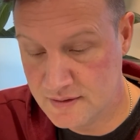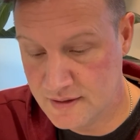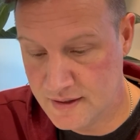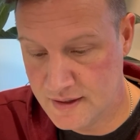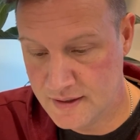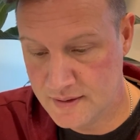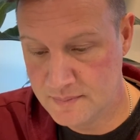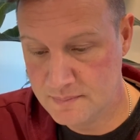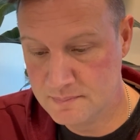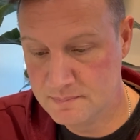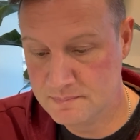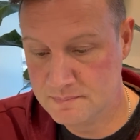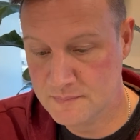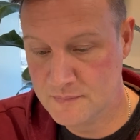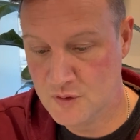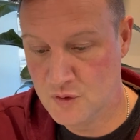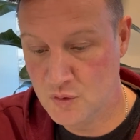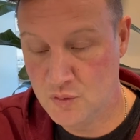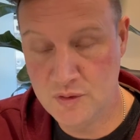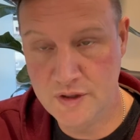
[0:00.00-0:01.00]

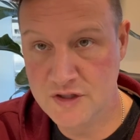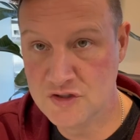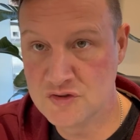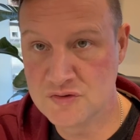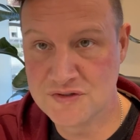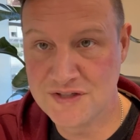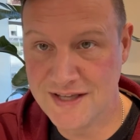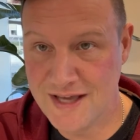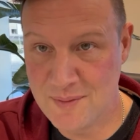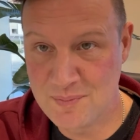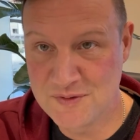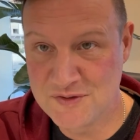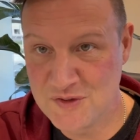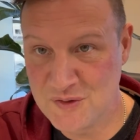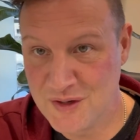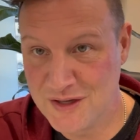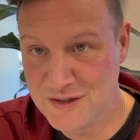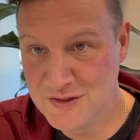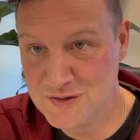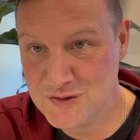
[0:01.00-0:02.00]
a whole interesting
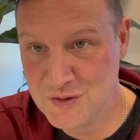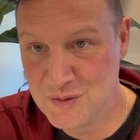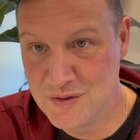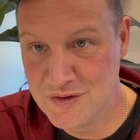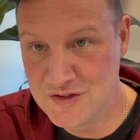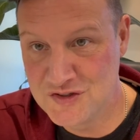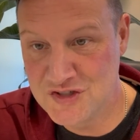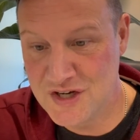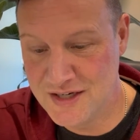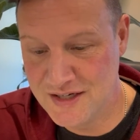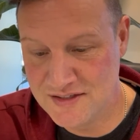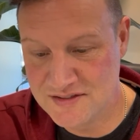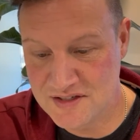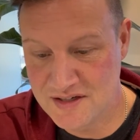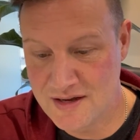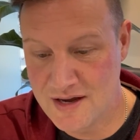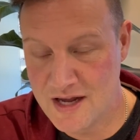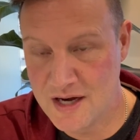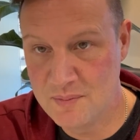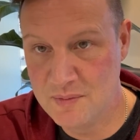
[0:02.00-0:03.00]
episode I could do on the Chinese
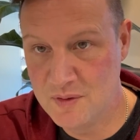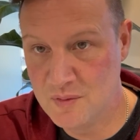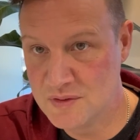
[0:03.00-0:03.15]
economy,